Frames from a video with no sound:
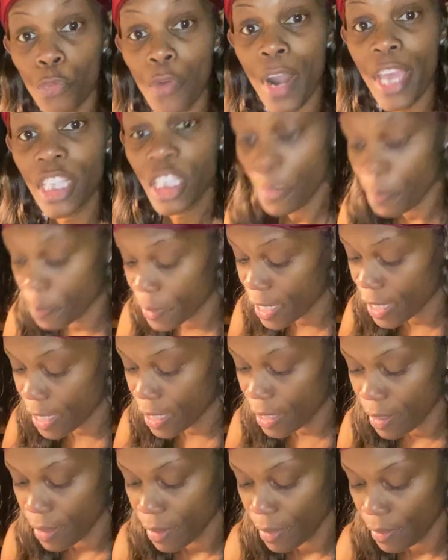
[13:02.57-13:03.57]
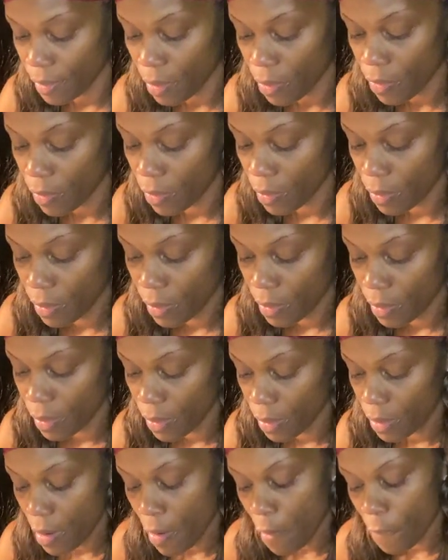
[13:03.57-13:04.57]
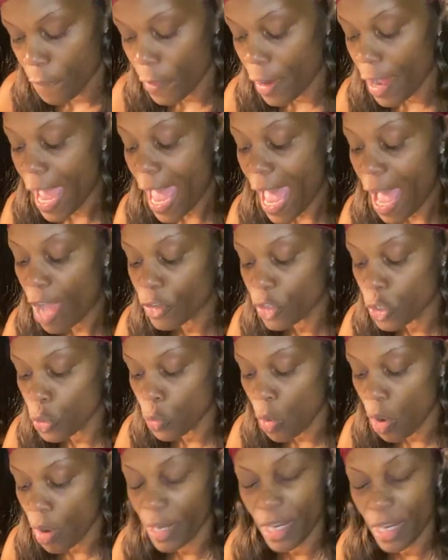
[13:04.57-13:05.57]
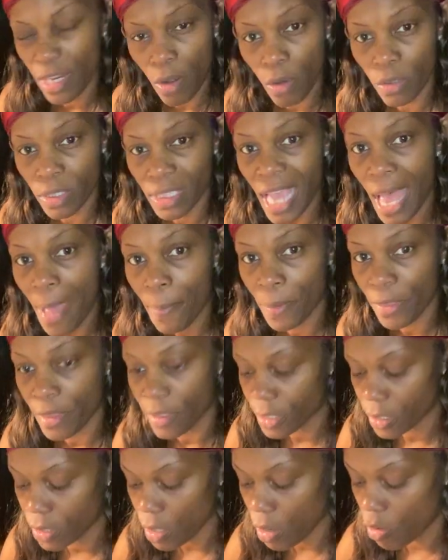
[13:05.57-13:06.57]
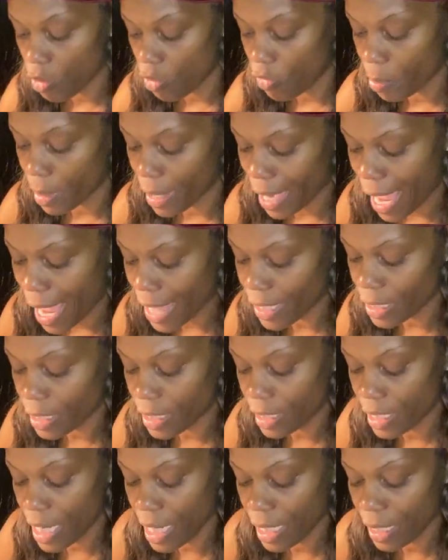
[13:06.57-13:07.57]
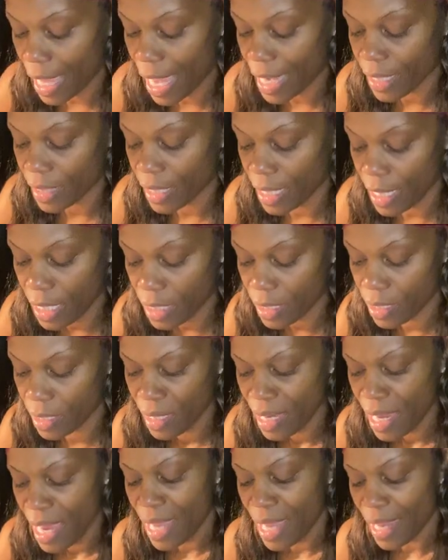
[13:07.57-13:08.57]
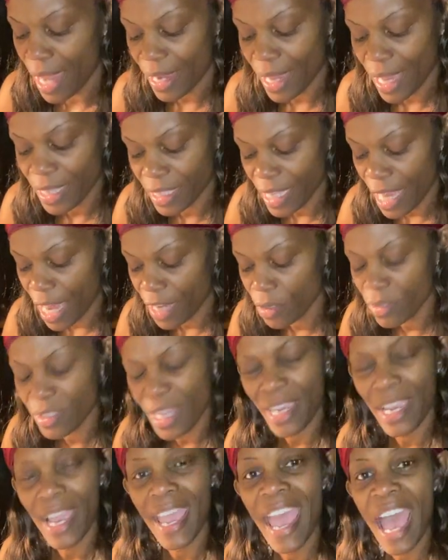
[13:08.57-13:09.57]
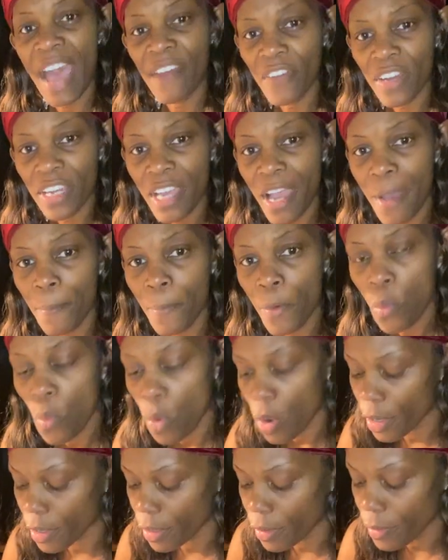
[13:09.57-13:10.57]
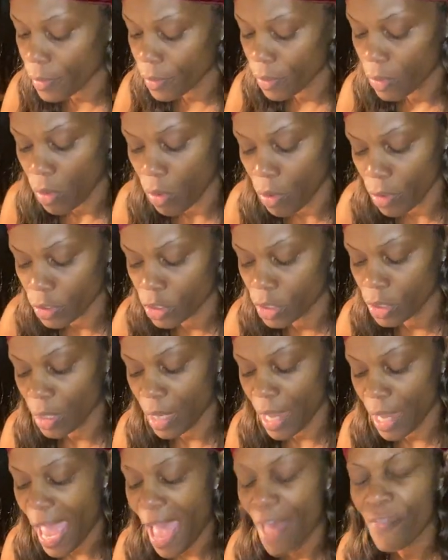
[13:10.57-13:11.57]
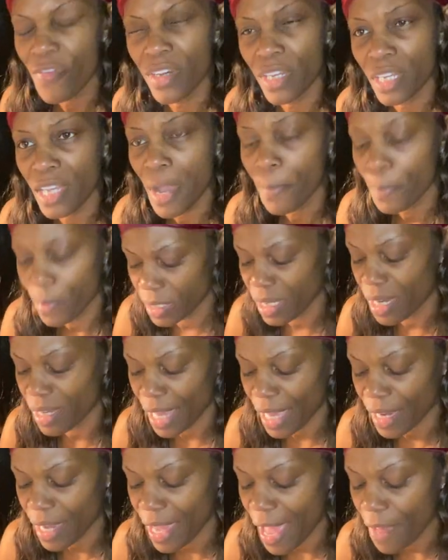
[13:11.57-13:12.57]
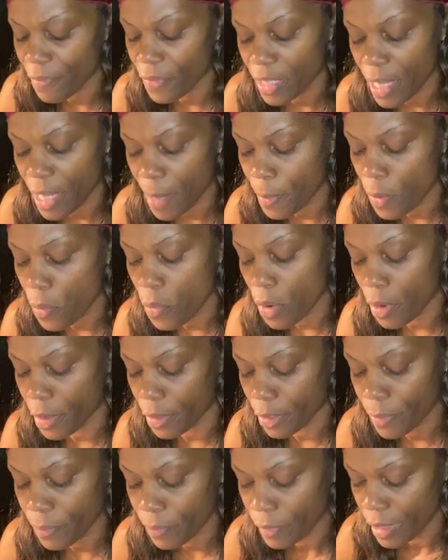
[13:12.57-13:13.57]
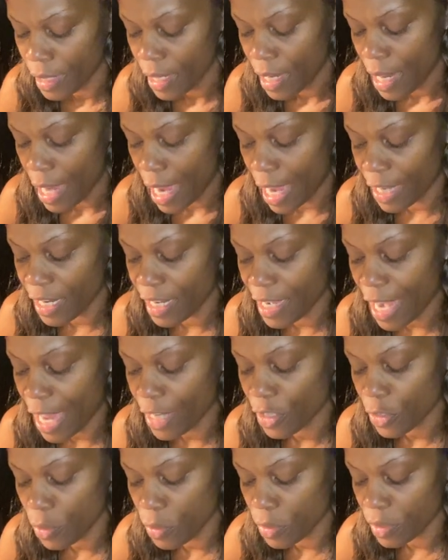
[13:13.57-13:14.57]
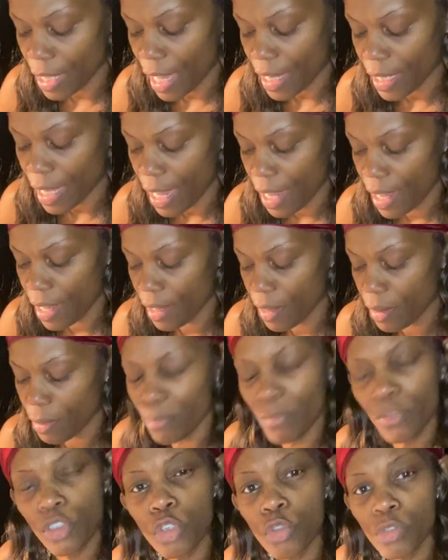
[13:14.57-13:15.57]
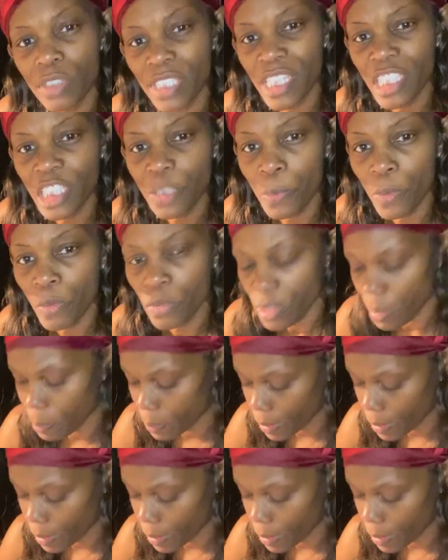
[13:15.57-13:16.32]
recipe for how you want it on top of the stove. But I just think like this, like I said, I use like a half a cup of water, or a half a cup of water. And then I use like 2 teaspoons of